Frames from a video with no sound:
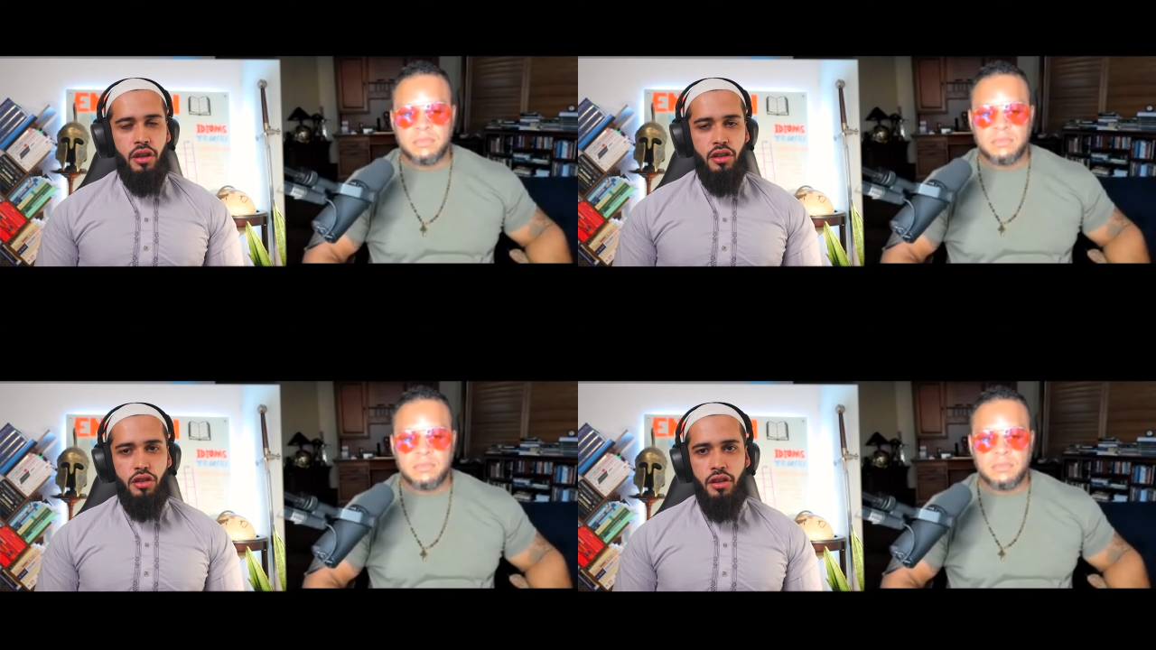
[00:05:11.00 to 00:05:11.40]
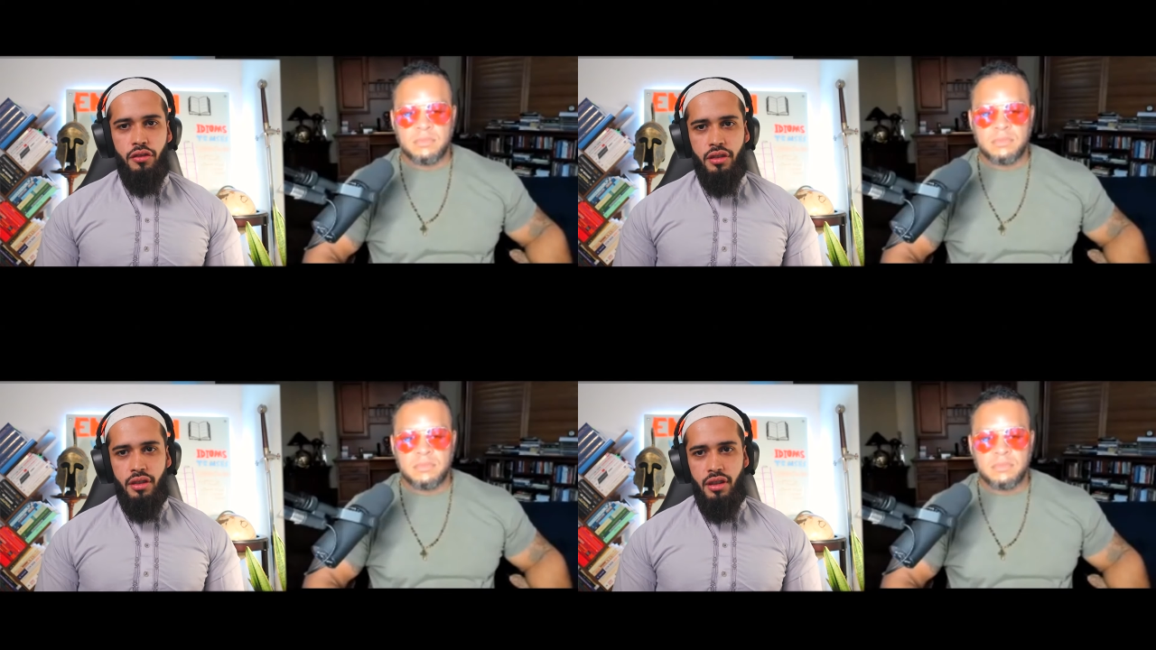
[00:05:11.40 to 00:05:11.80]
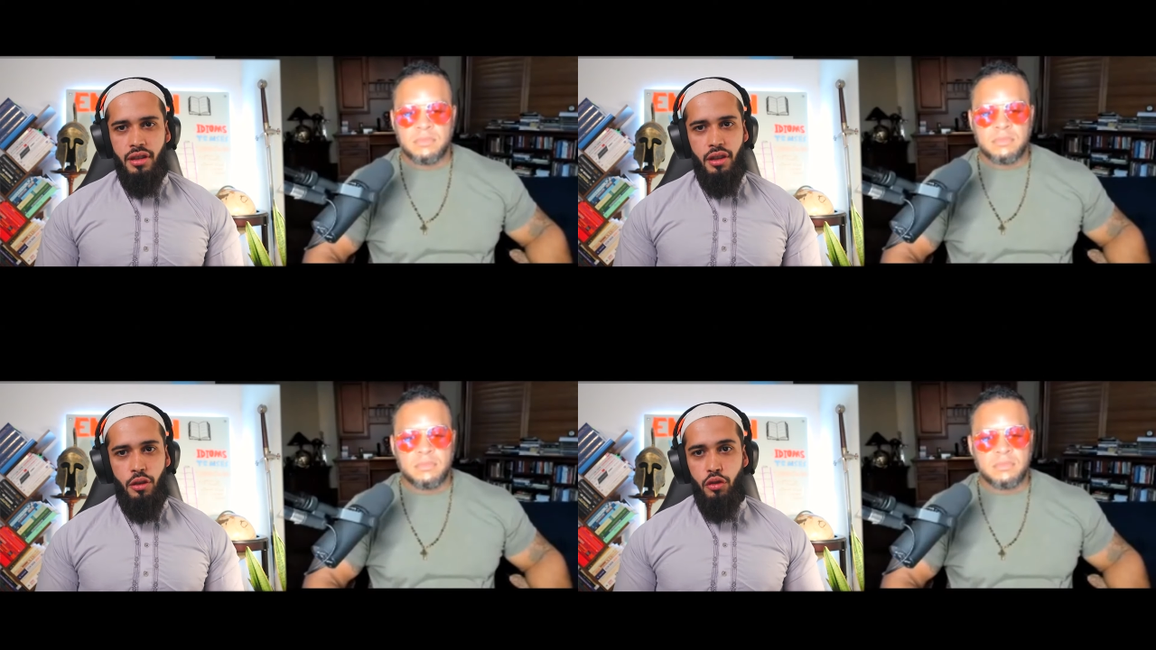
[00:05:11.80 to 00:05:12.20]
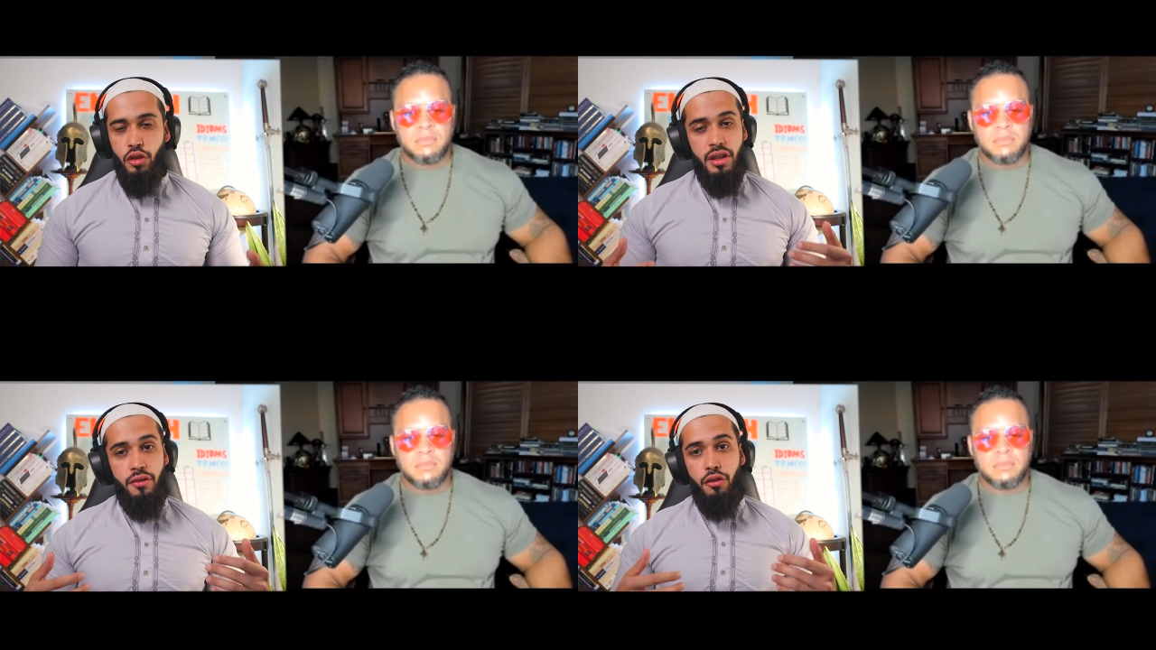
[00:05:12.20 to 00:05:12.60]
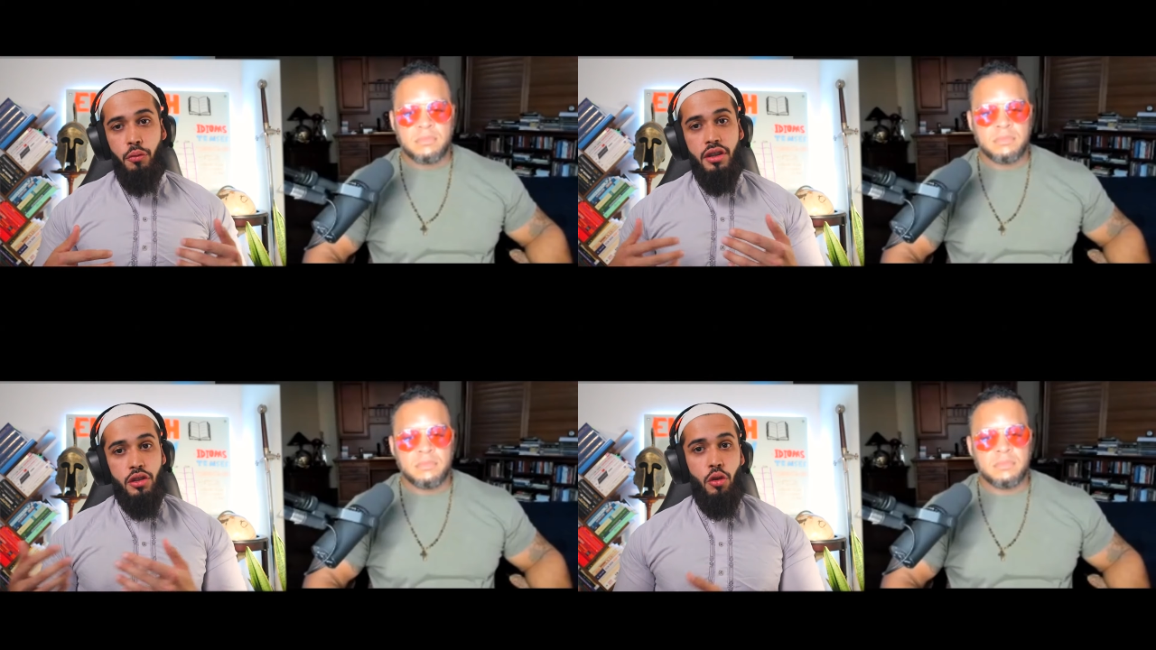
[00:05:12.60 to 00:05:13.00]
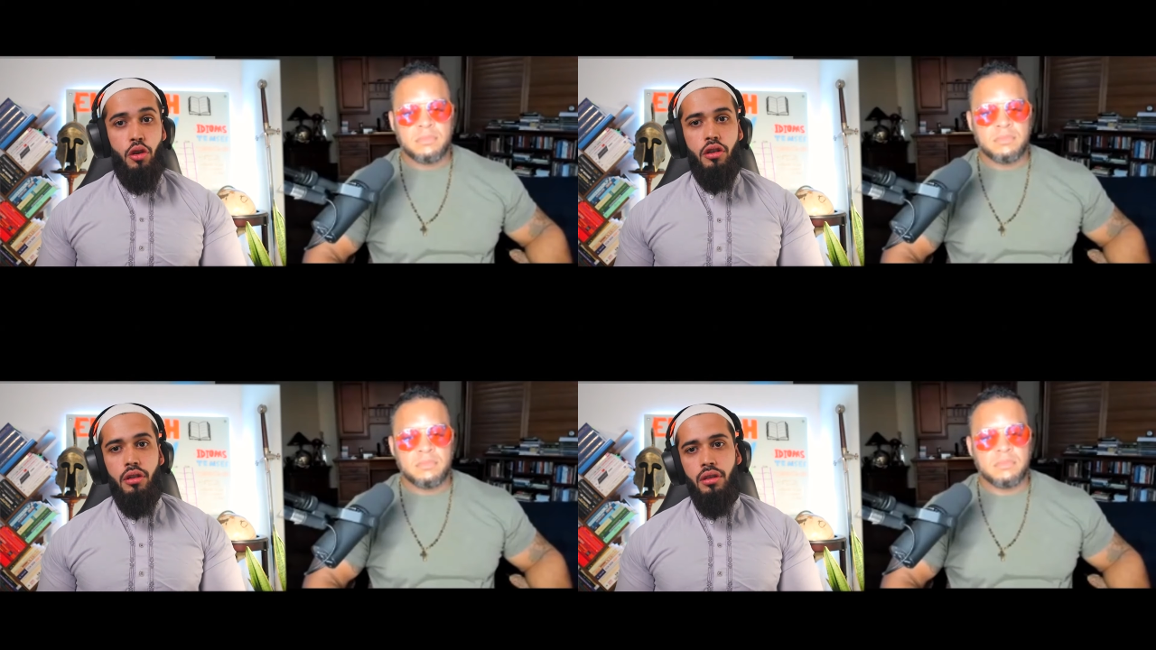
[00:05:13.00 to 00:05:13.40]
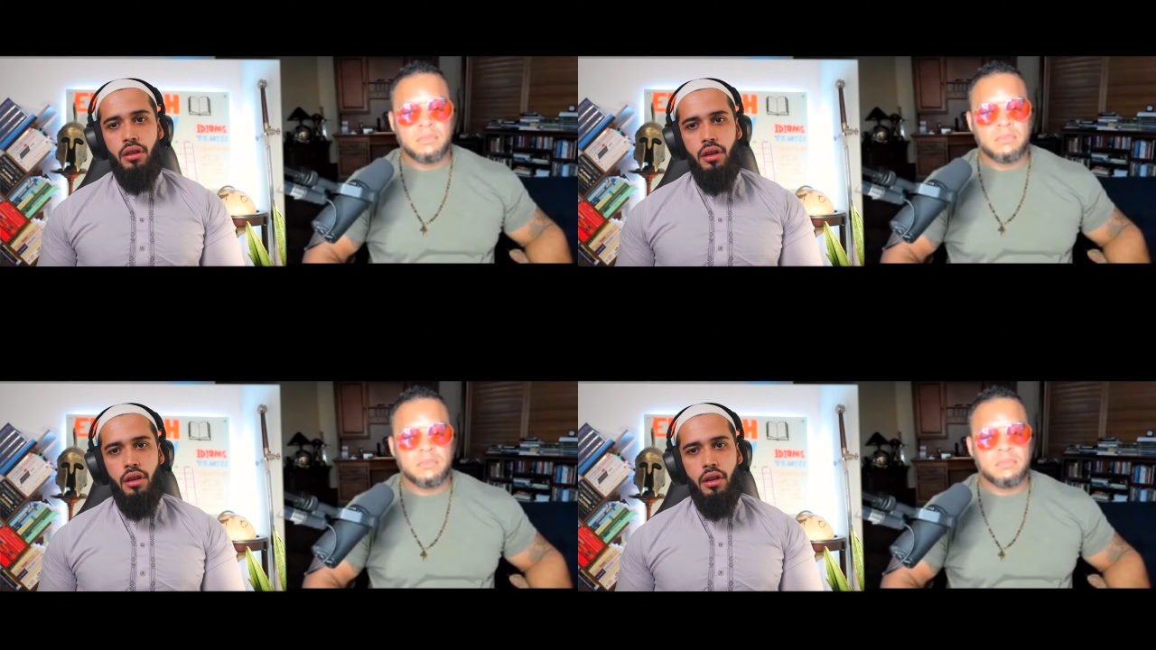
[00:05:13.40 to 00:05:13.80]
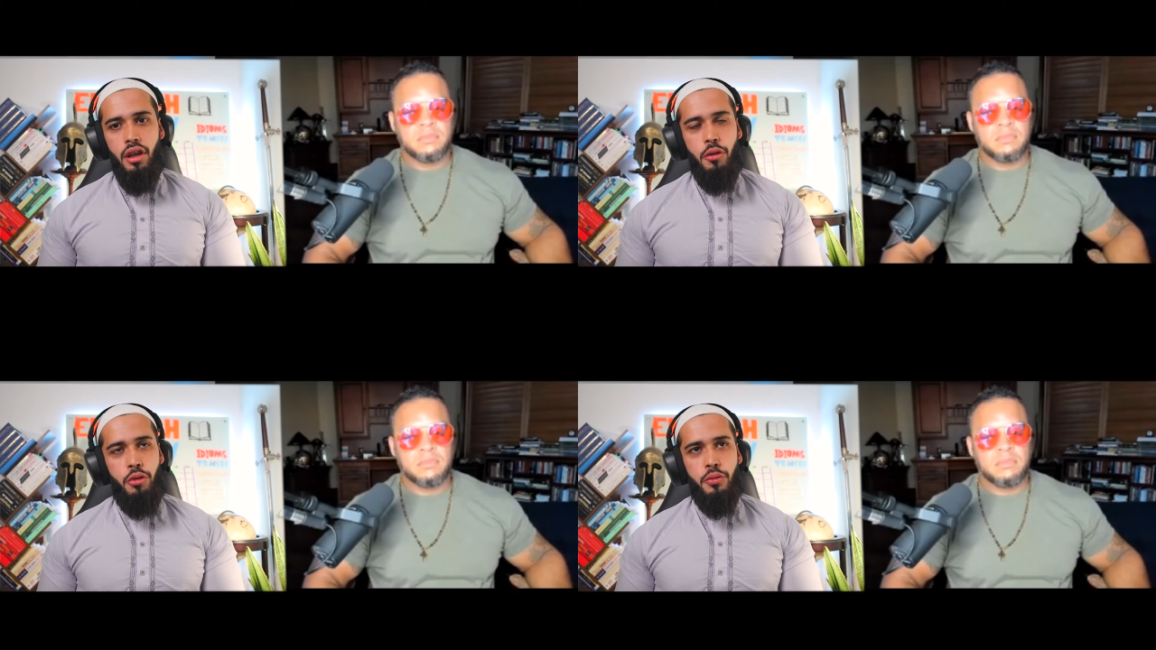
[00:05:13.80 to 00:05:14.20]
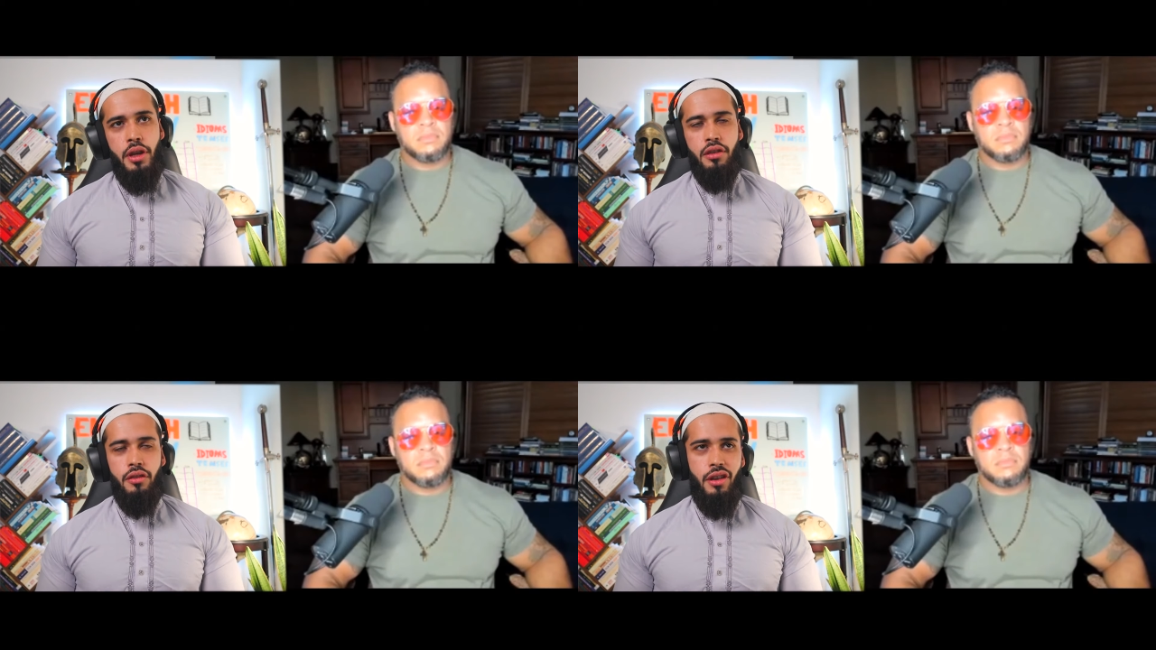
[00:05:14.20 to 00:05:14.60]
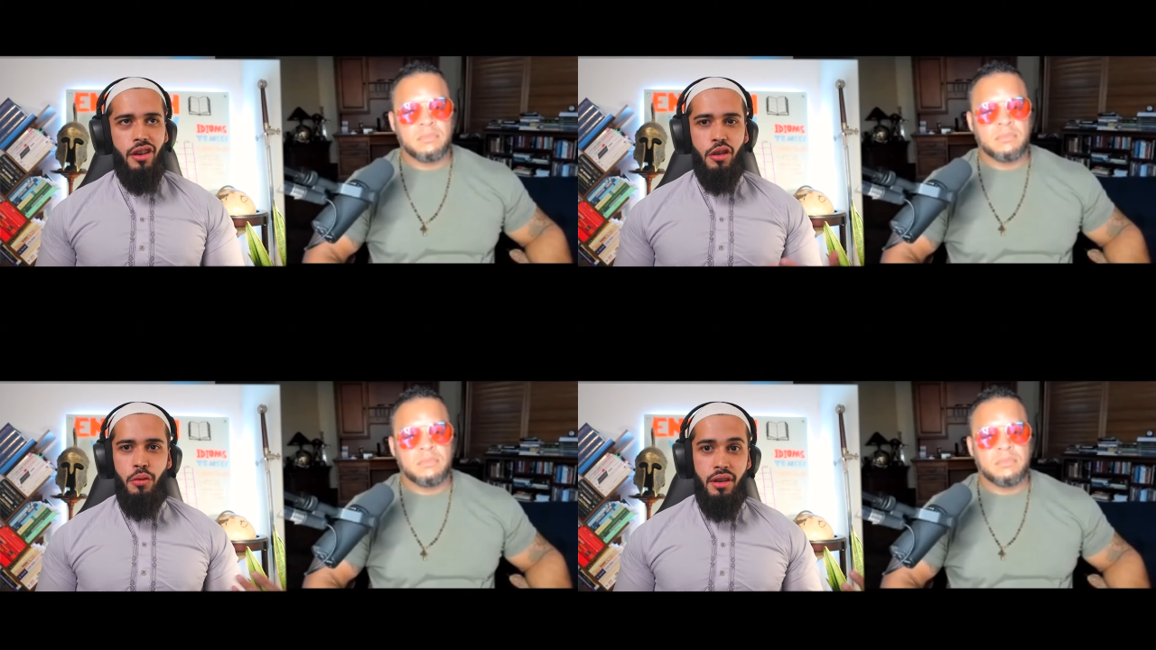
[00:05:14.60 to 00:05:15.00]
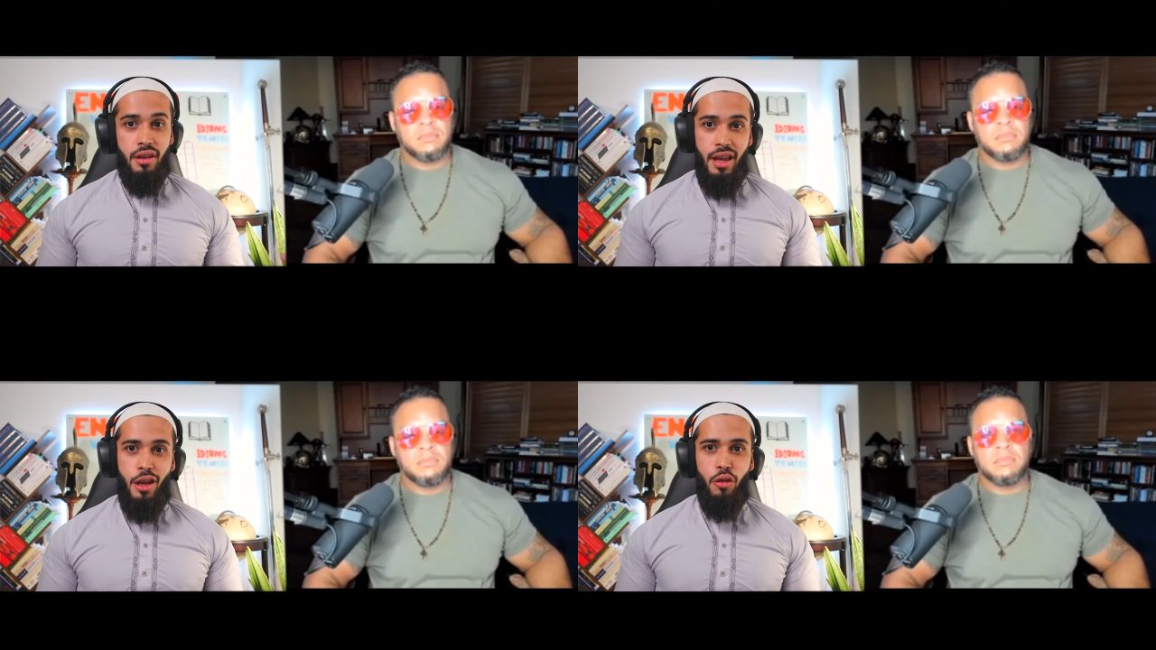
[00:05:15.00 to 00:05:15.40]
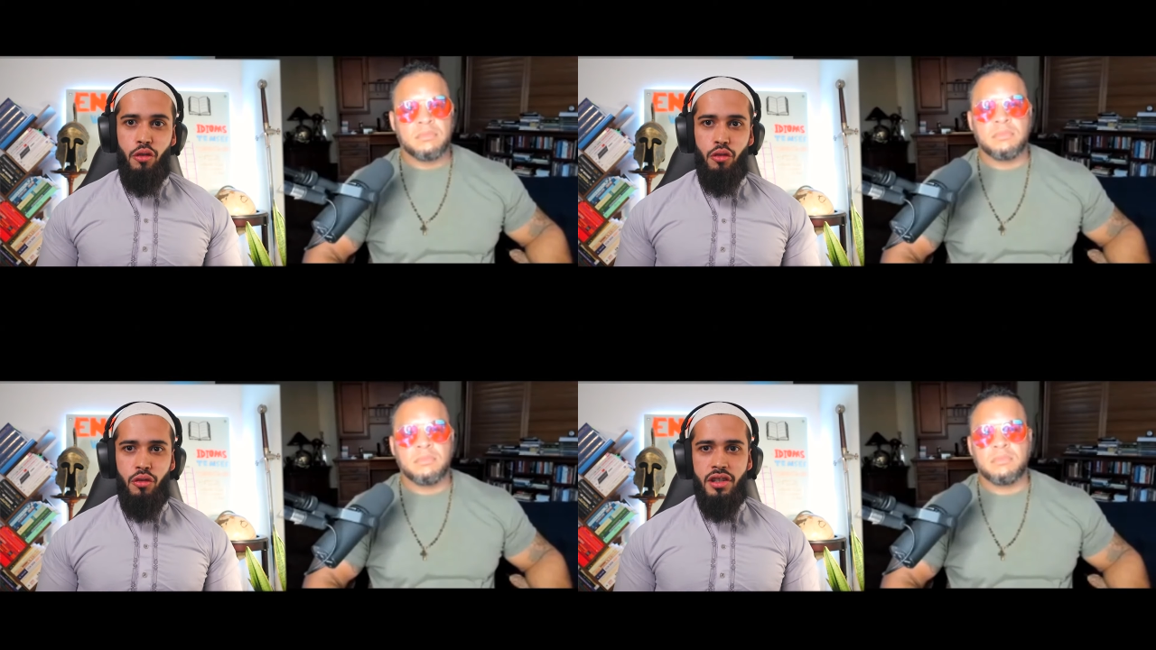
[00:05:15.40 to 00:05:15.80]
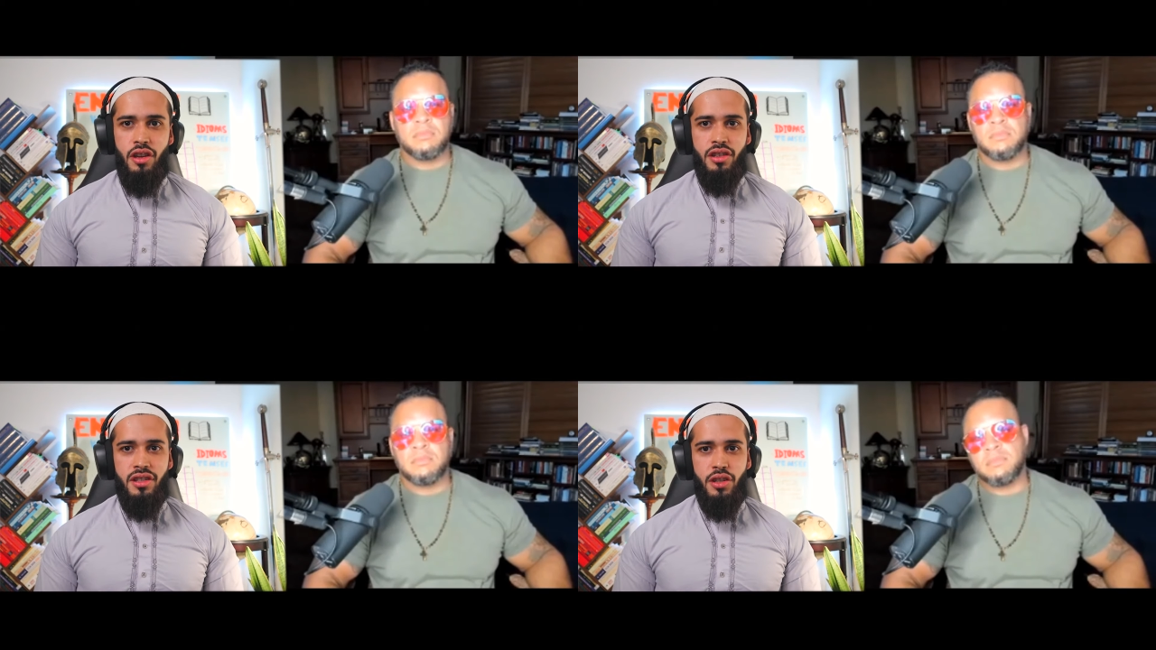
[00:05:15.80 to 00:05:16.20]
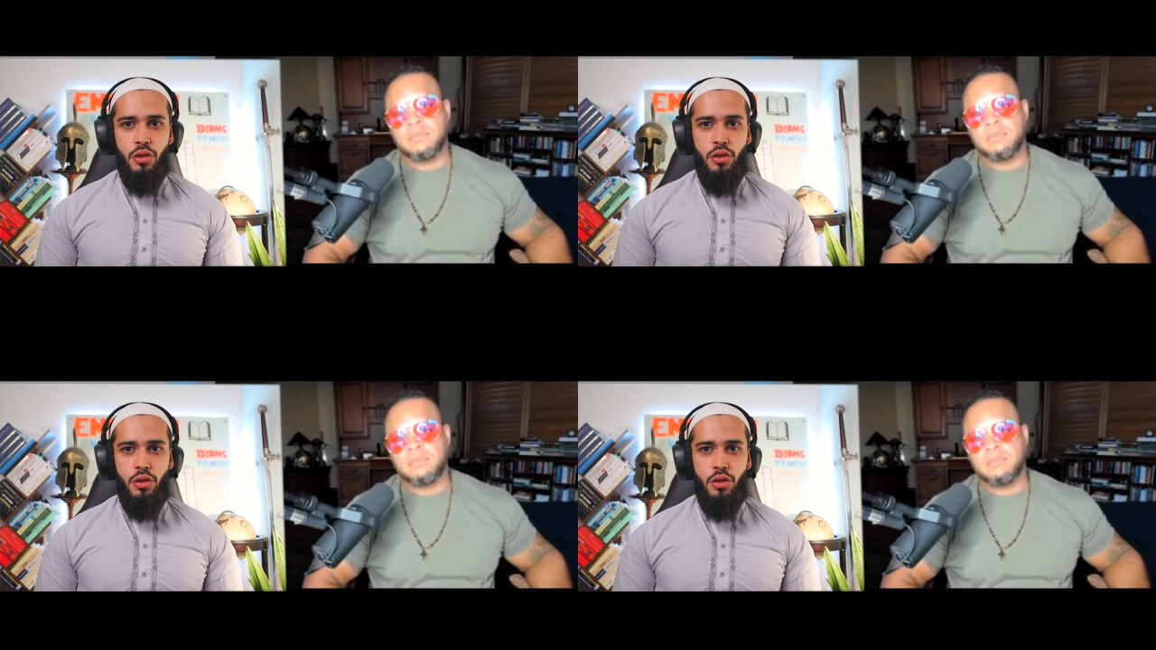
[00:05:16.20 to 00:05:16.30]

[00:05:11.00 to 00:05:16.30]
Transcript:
Speaker 1: what he achieved, and you know, just even from a historical uh, perspective, I recommend Enon researches